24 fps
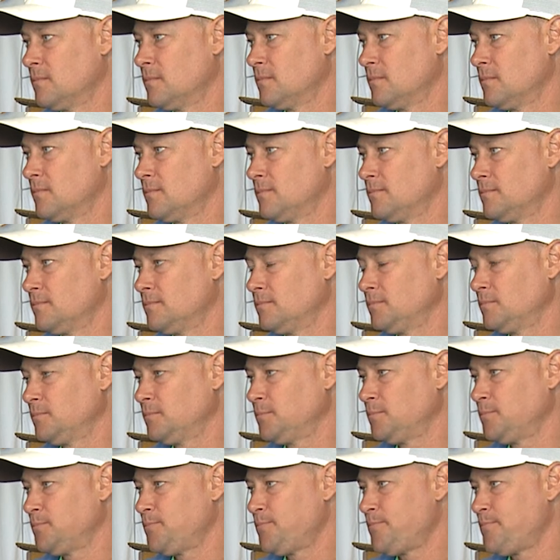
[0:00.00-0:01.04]

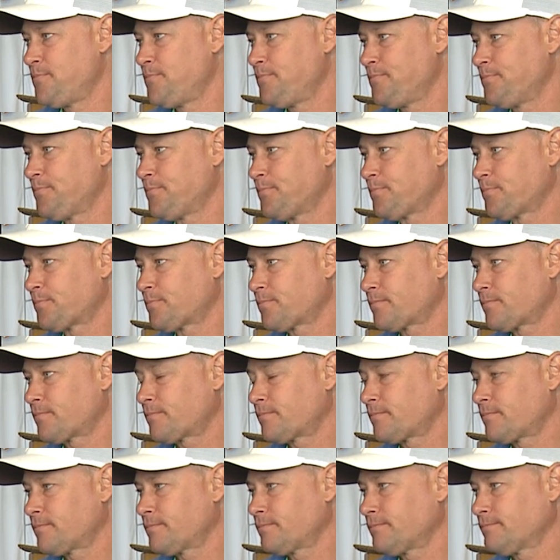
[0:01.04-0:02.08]

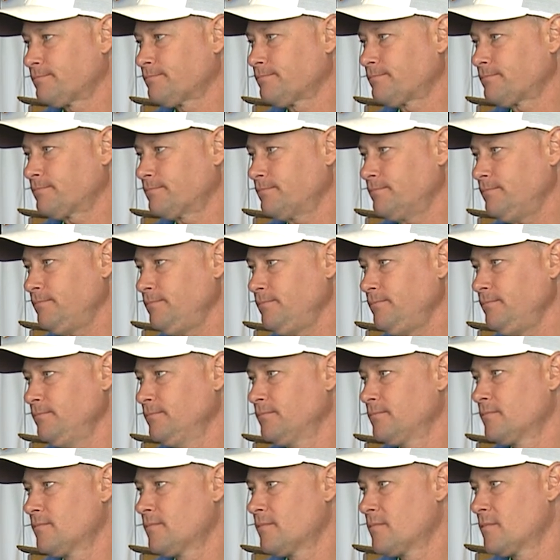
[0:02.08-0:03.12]

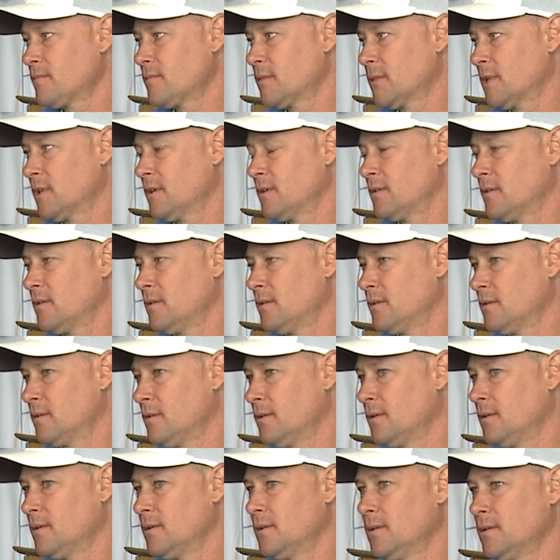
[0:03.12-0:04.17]

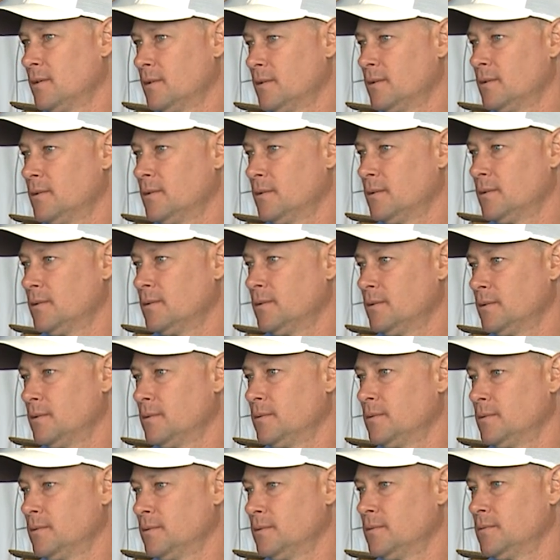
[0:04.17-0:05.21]

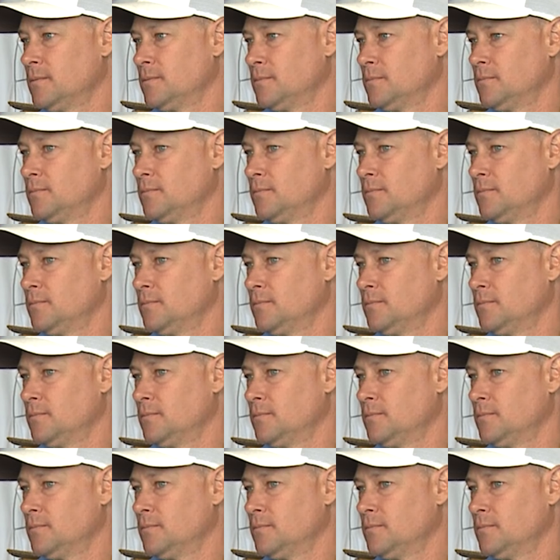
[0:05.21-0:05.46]
No words are spoken by the person on screen.